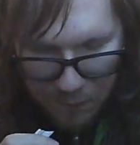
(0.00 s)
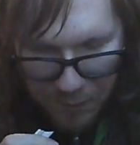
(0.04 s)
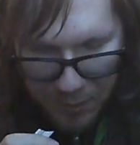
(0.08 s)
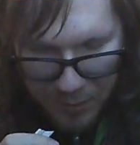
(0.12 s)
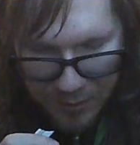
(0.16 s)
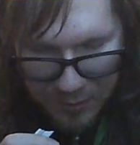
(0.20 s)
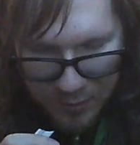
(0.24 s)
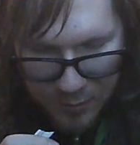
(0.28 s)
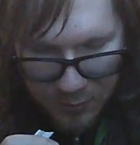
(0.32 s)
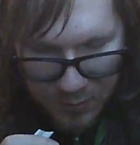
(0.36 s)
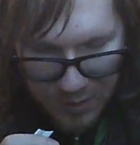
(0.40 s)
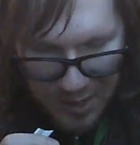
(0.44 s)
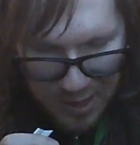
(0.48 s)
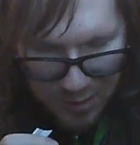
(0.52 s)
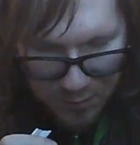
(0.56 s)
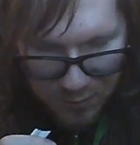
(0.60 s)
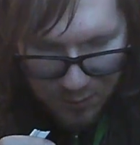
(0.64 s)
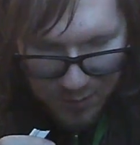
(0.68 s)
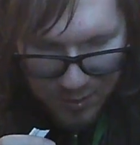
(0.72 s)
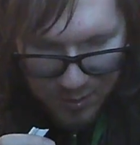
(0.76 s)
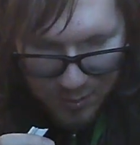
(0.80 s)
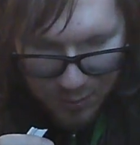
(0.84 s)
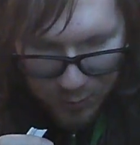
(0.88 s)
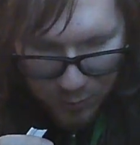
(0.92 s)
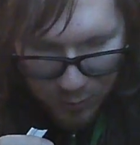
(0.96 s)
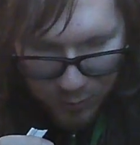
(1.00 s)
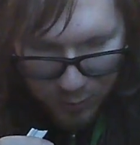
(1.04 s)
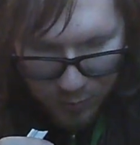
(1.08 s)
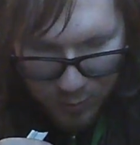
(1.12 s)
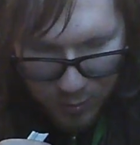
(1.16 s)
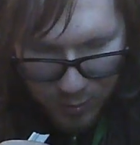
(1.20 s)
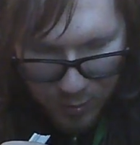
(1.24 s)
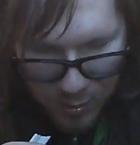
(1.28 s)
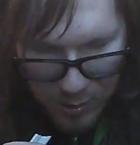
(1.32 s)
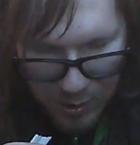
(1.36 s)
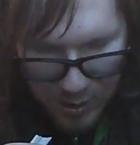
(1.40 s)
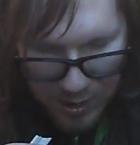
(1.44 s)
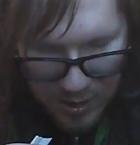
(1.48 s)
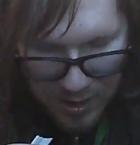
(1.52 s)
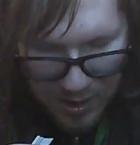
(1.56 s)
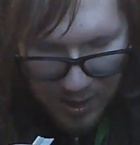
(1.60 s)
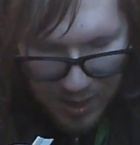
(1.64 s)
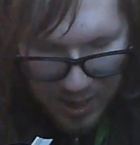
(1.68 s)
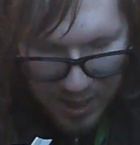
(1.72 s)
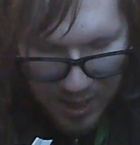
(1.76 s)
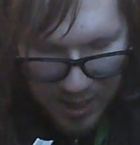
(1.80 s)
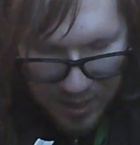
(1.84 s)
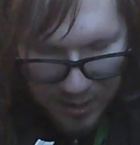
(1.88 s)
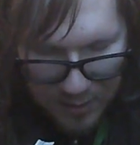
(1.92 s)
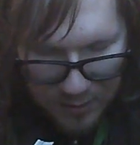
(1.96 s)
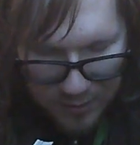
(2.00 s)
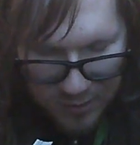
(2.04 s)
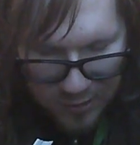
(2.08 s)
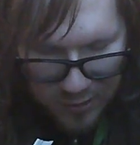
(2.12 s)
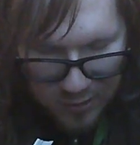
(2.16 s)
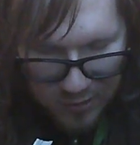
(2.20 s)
-2,000 for the turn, and it's